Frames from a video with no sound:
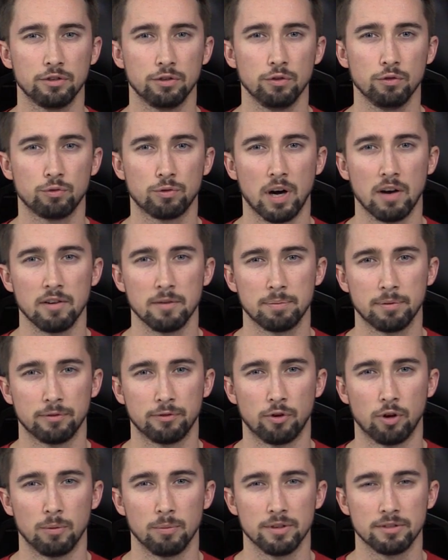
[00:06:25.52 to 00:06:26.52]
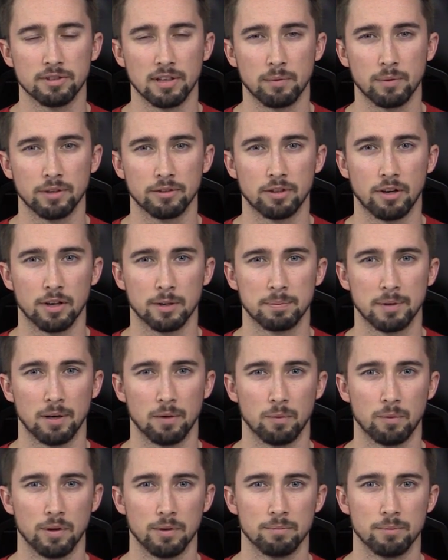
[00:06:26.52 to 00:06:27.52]
to driving performance, I want to talk
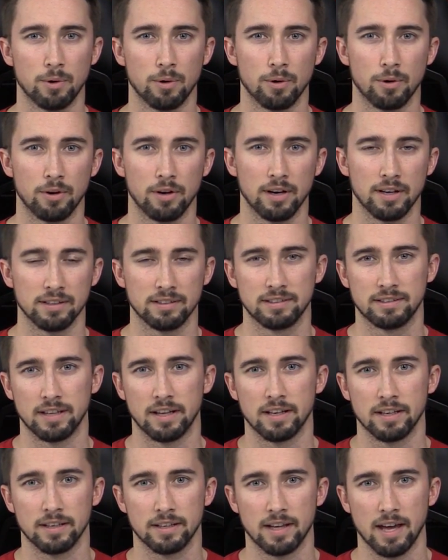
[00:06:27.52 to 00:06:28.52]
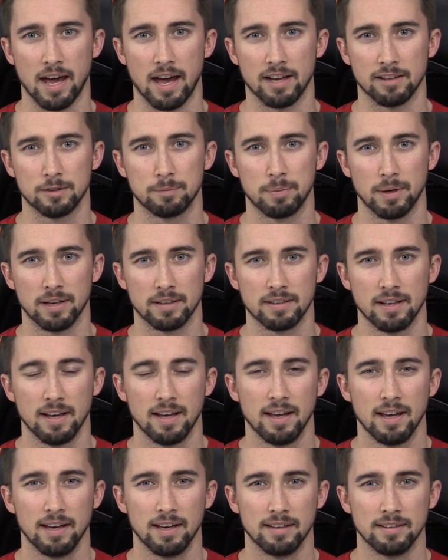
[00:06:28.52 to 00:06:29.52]
about one more aesthetic aspect,
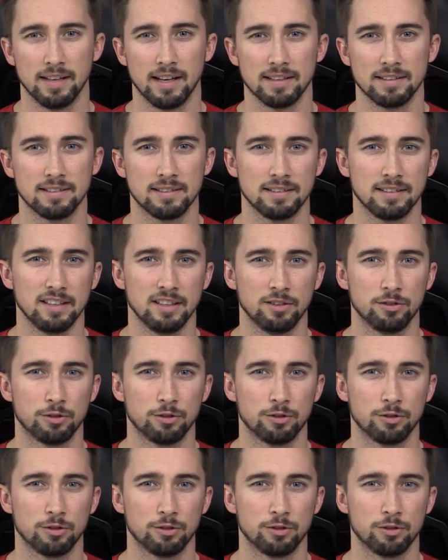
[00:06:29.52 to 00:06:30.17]
and that's the